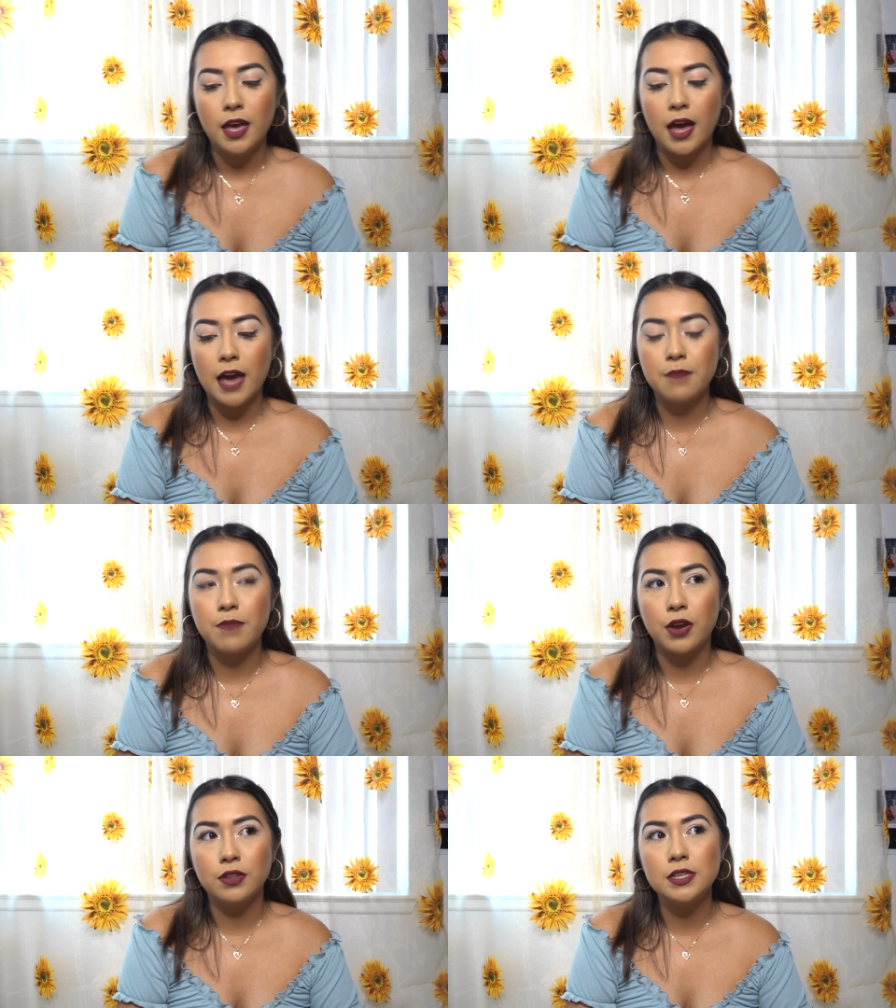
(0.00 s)
I
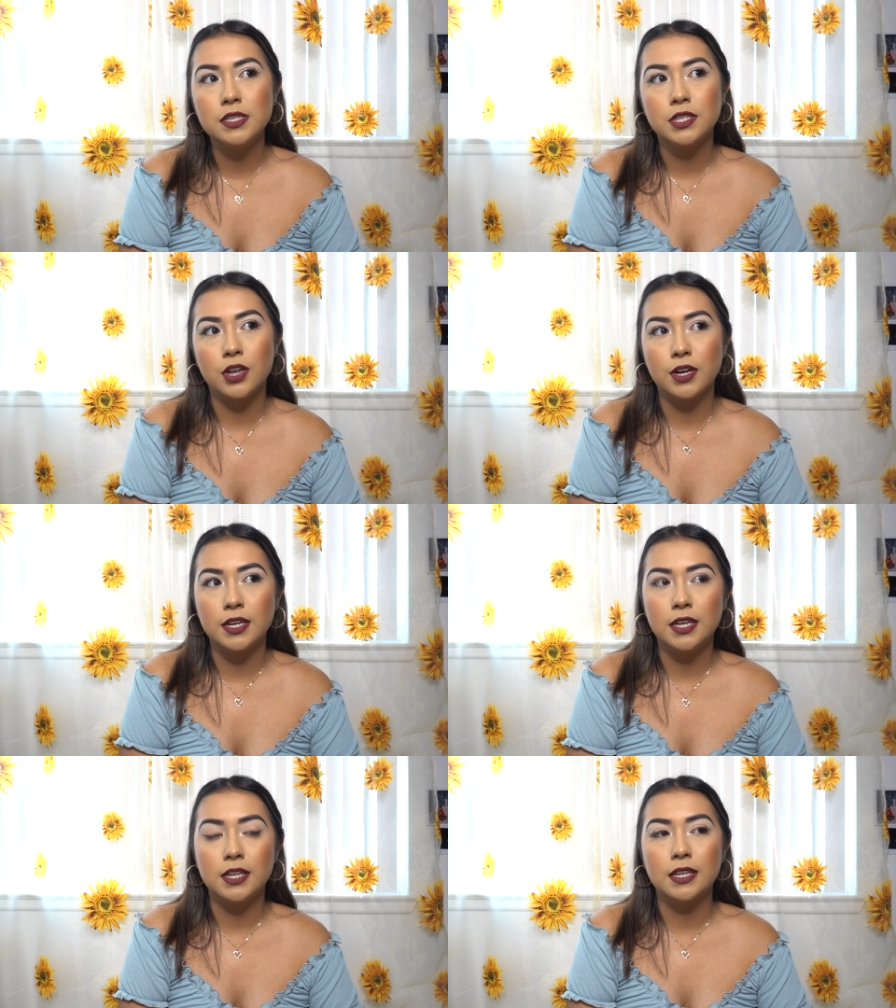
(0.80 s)
barely
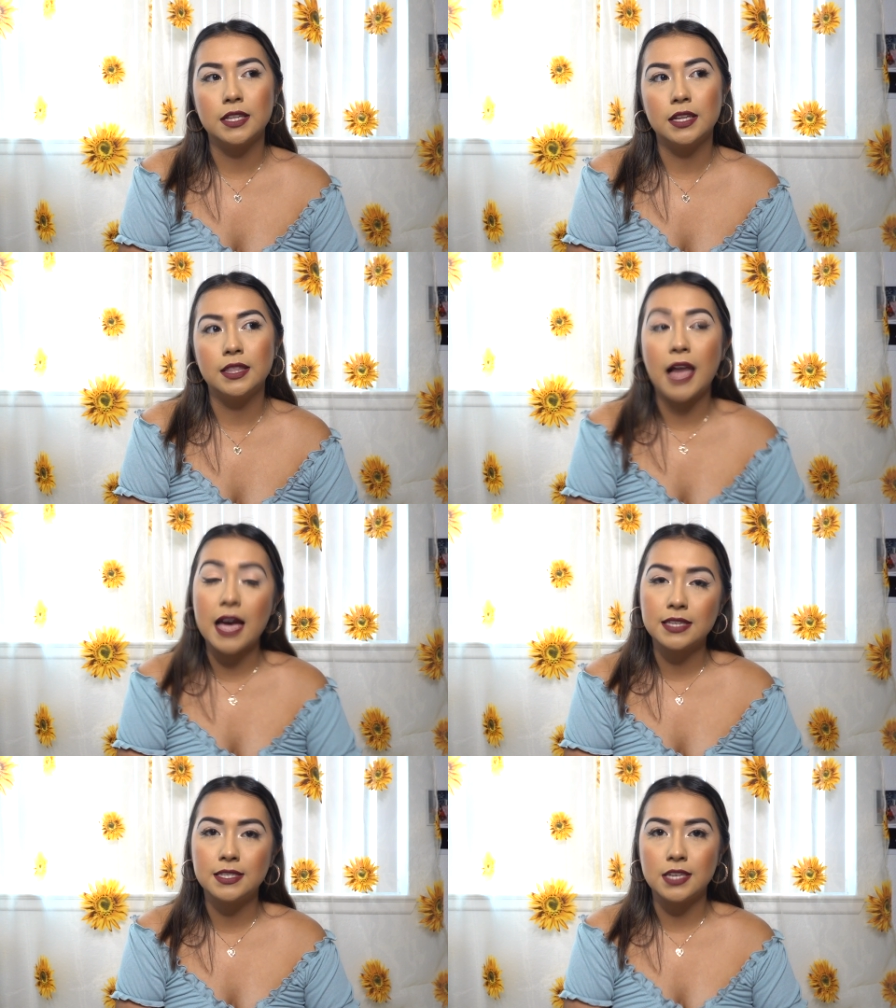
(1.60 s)
started
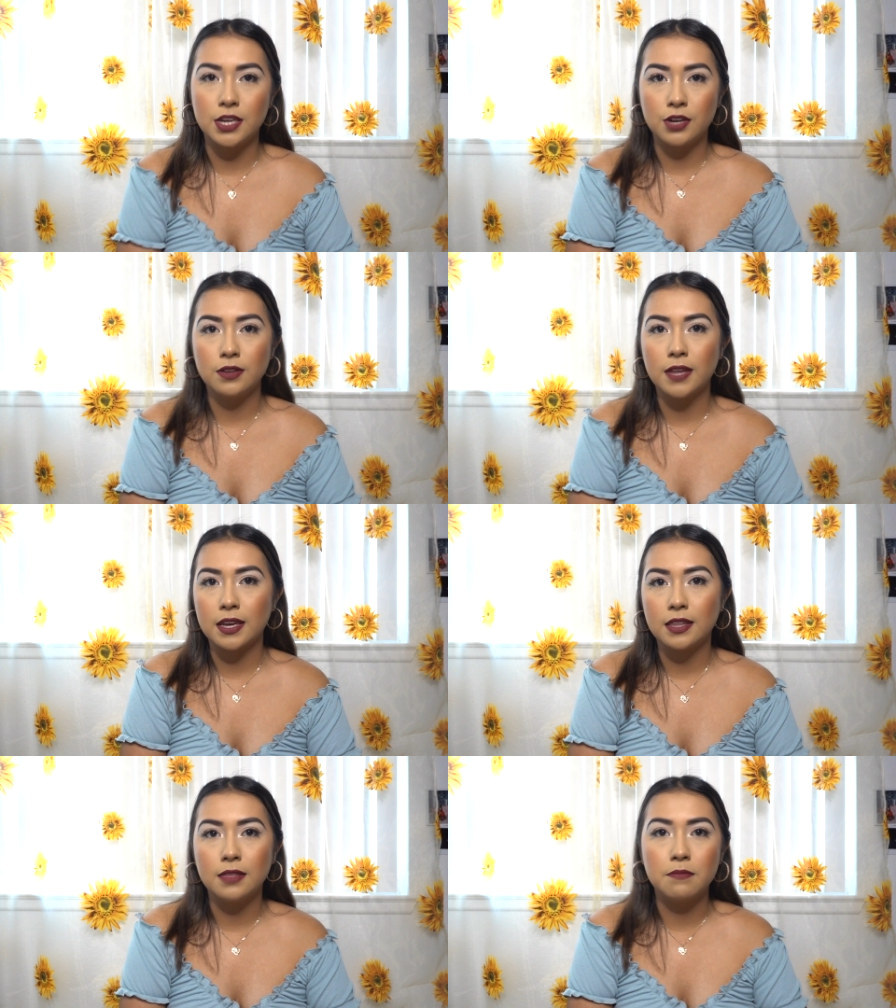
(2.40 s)
last year, like
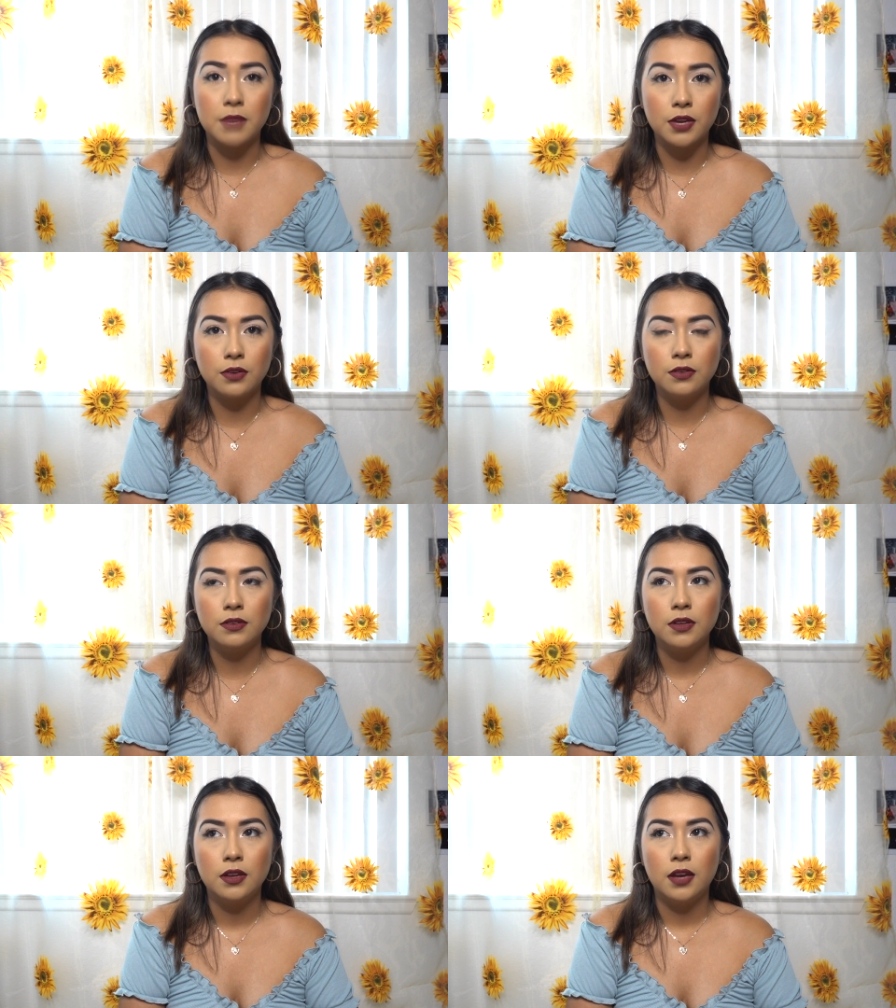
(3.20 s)
in the middle.
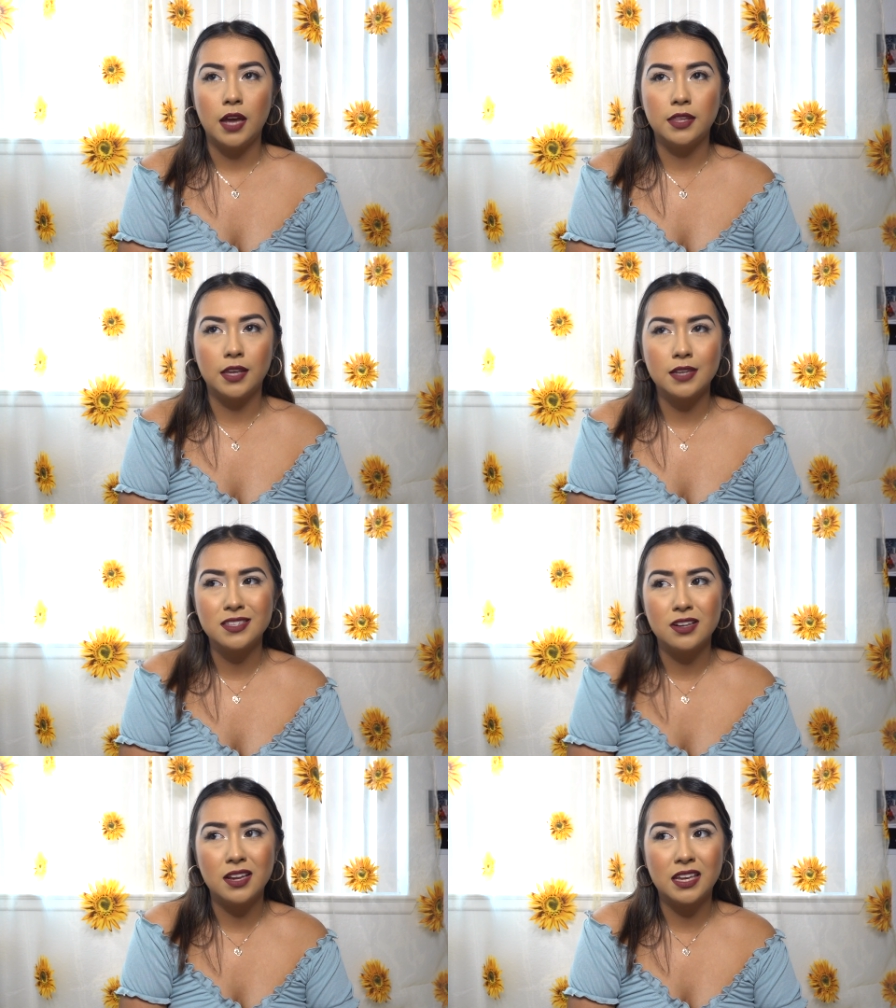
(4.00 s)
I think I
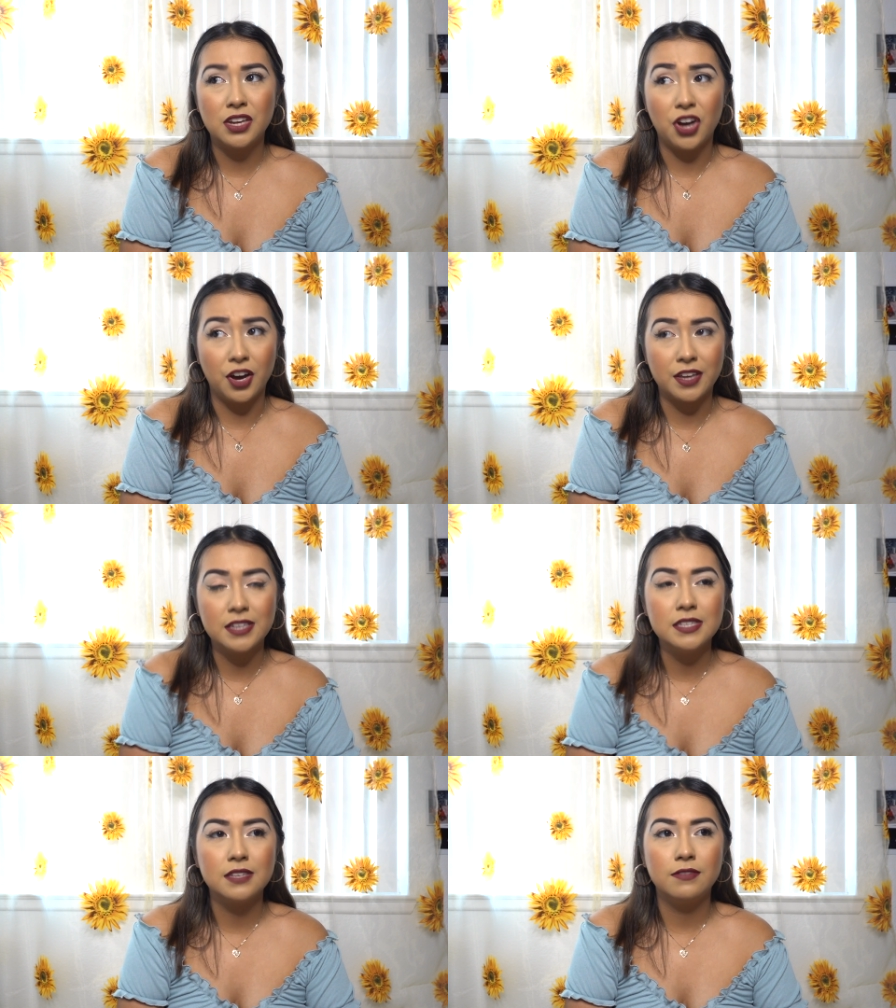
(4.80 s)
started like in
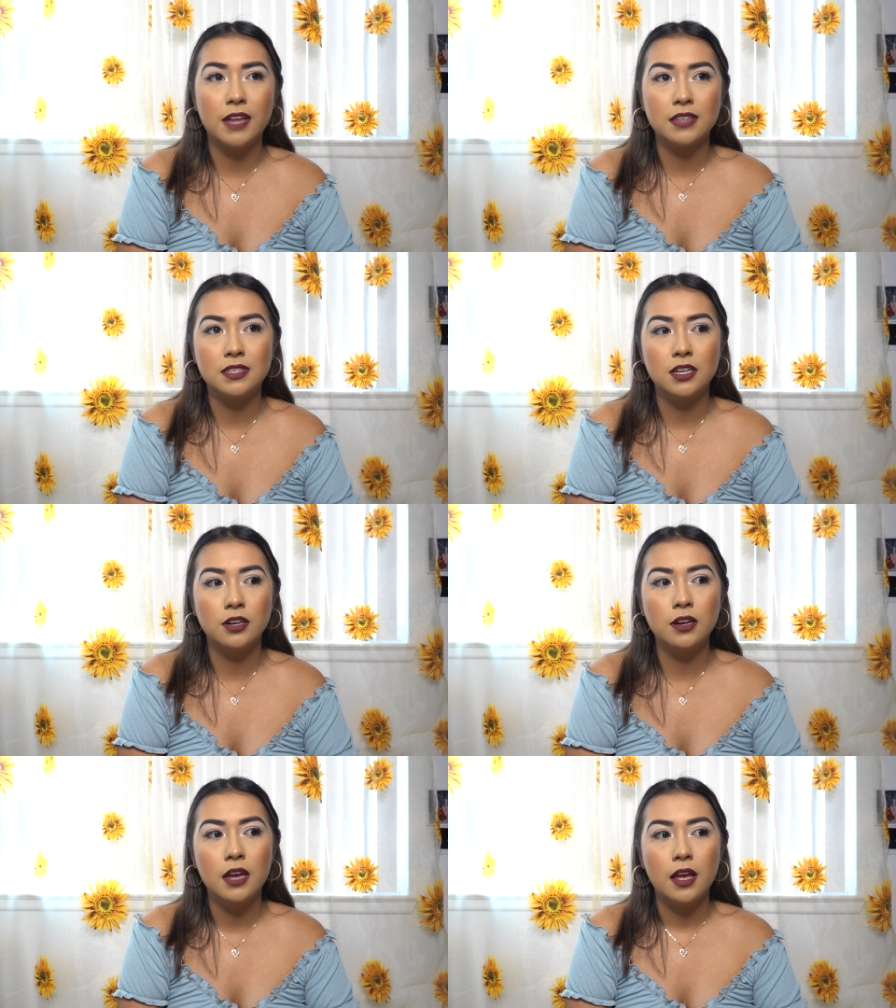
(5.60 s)
August of last year.